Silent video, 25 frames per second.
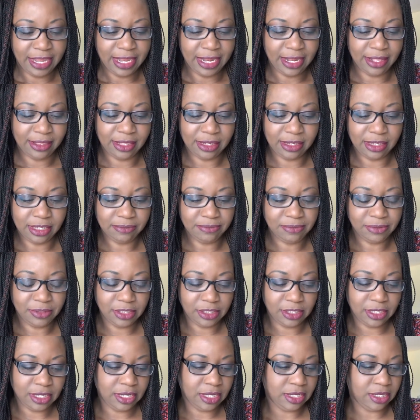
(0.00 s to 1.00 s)
And the
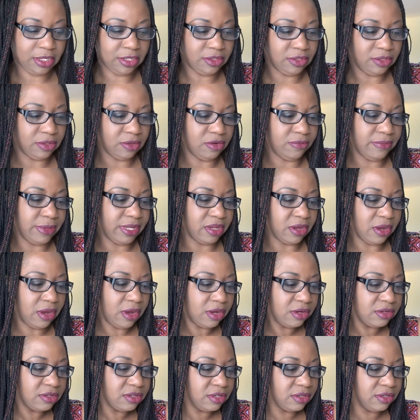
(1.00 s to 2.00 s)
lipstick is, oh my
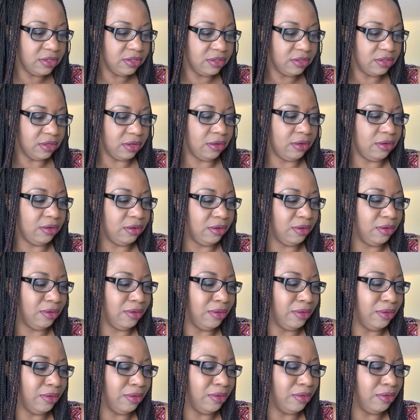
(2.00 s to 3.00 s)
god,
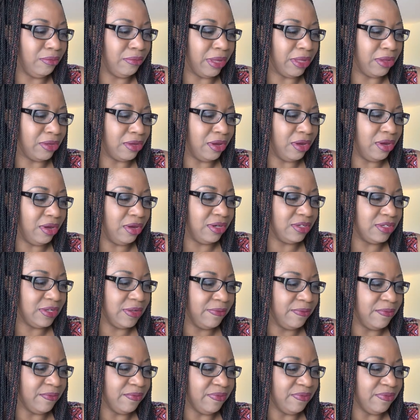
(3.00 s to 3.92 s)
oh my god,